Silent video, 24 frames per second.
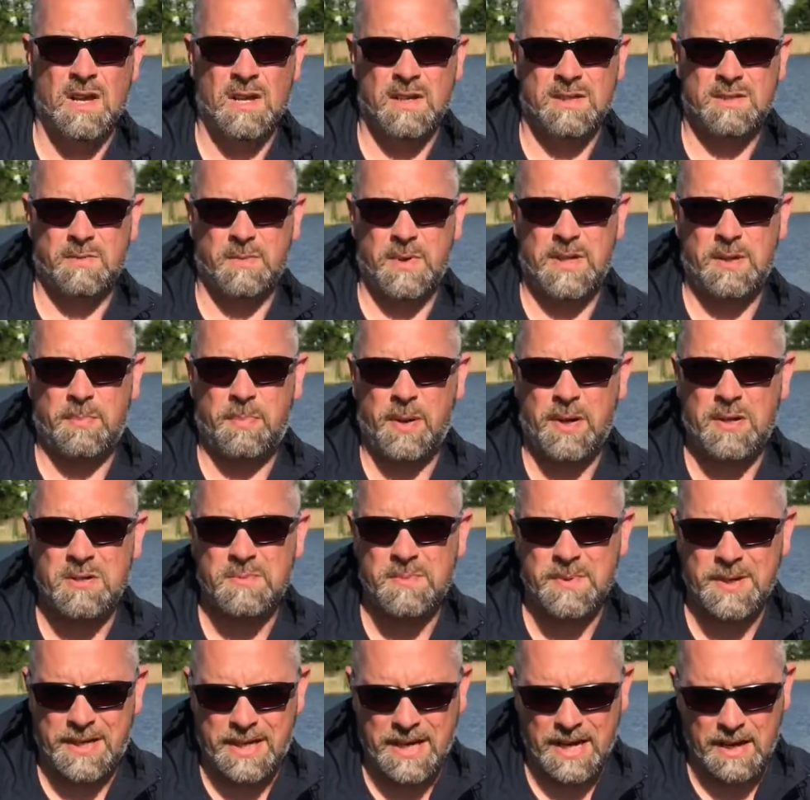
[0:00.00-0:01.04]
When the
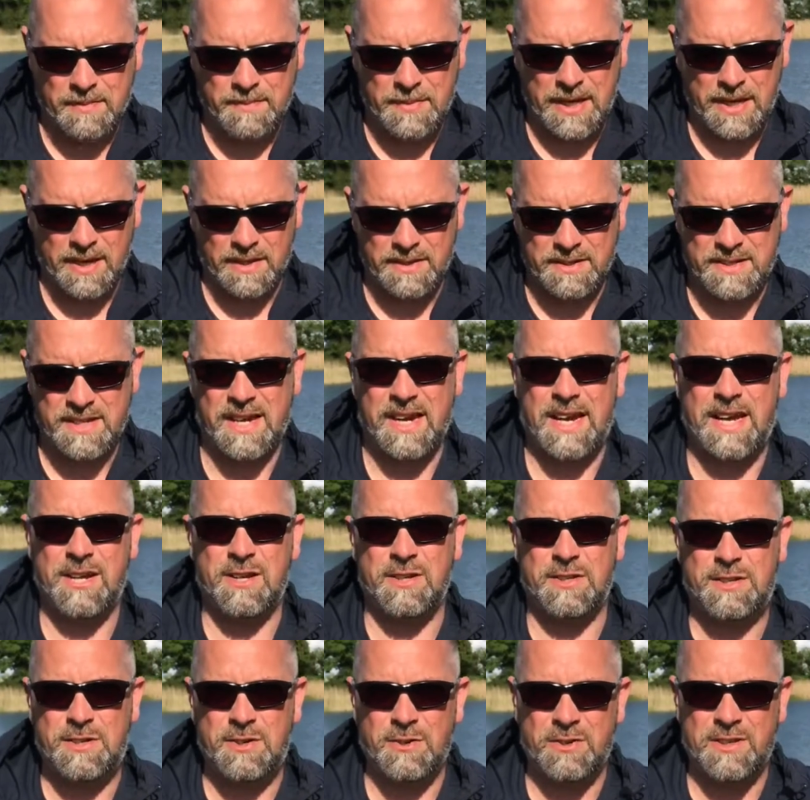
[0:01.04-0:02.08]
postman came the other day and I
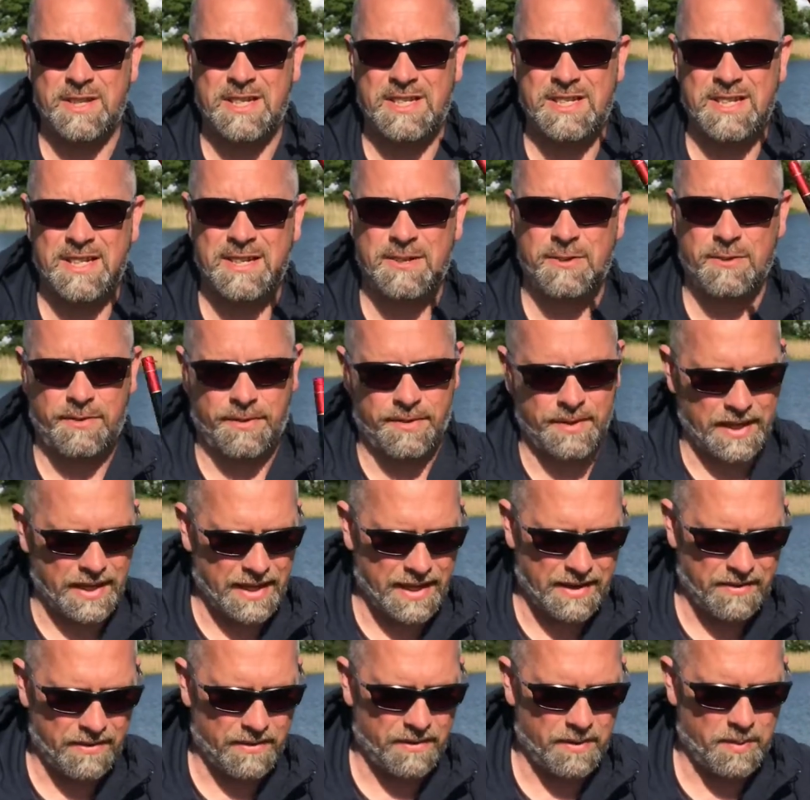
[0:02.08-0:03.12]
took this little thing
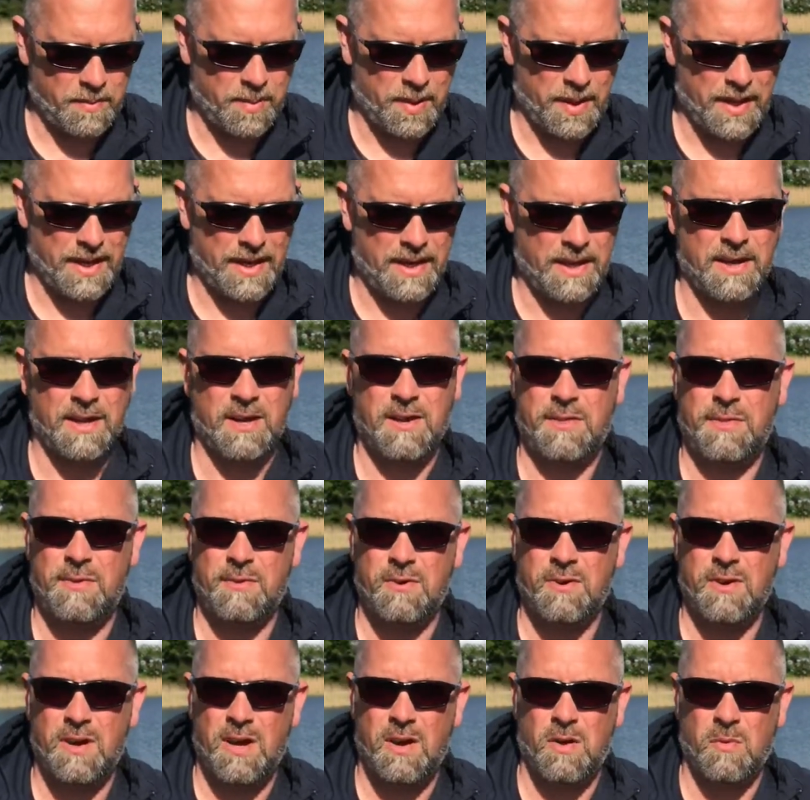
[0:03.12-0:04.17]
out of the packet, I
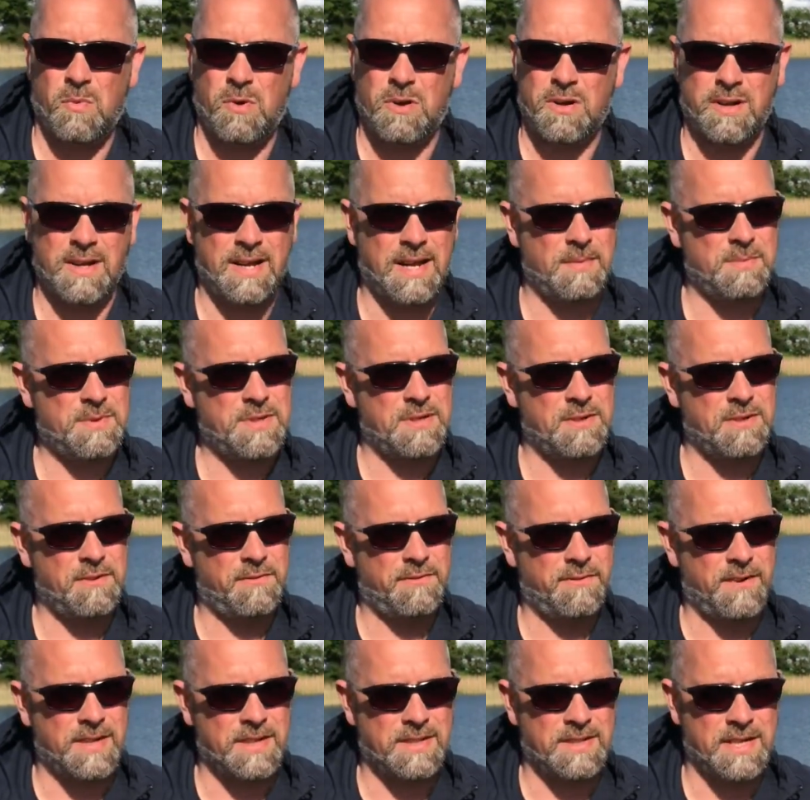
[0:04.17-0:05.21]
thought, oh, what an absolute
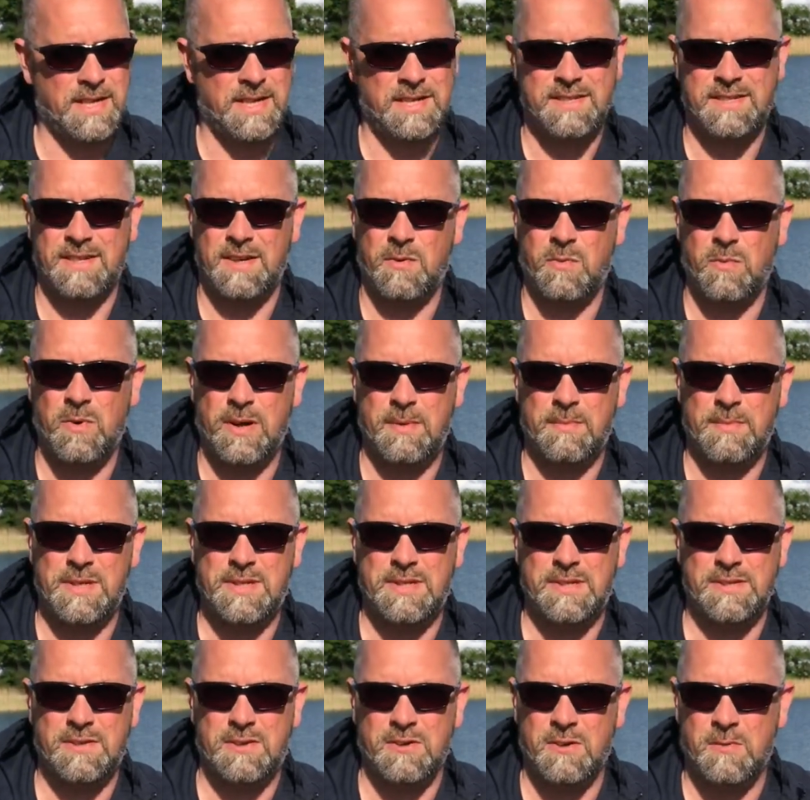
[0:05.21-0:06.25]
fantastic whip
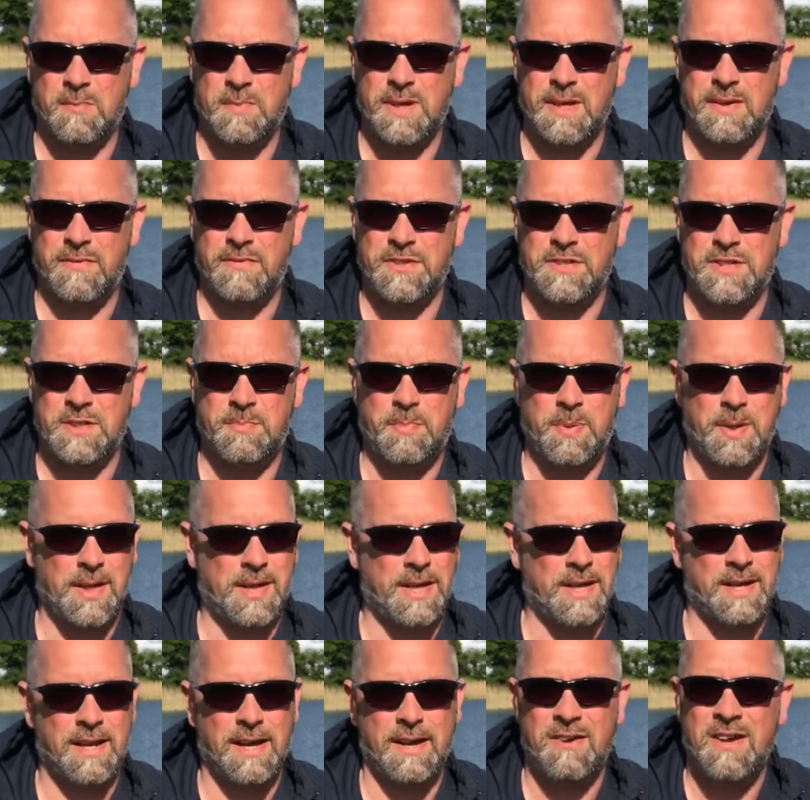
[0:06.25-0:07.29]
this is going to be for just
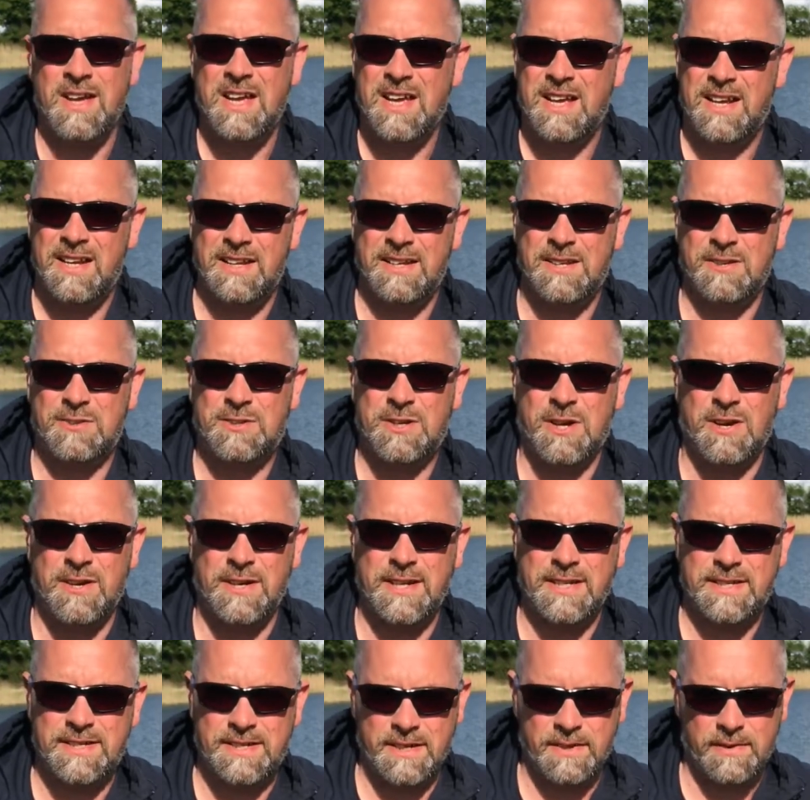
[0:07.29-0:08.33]
picking out little
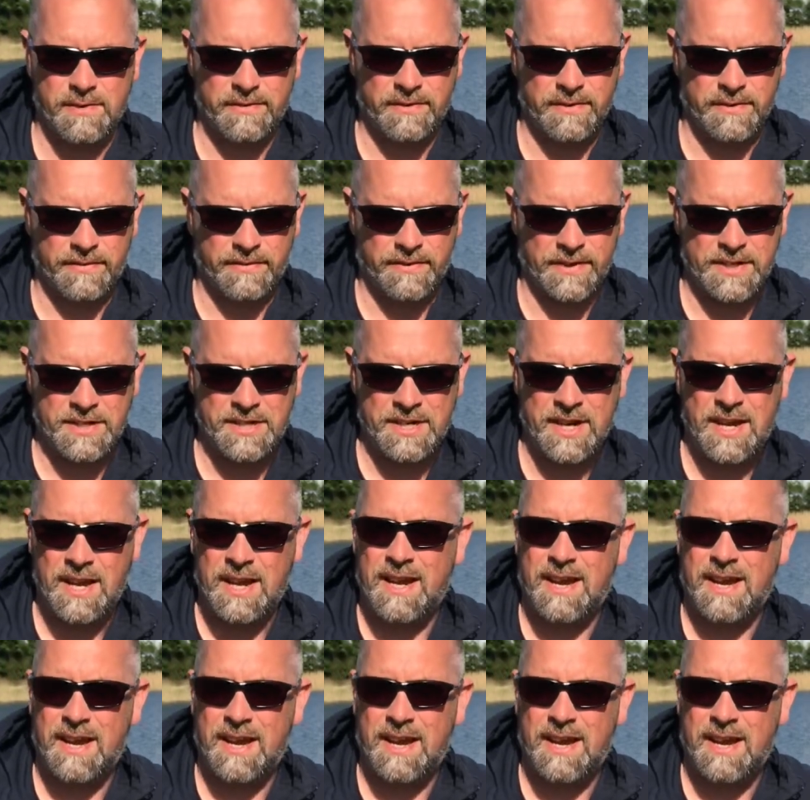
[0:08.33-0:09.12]
tiny silverfish.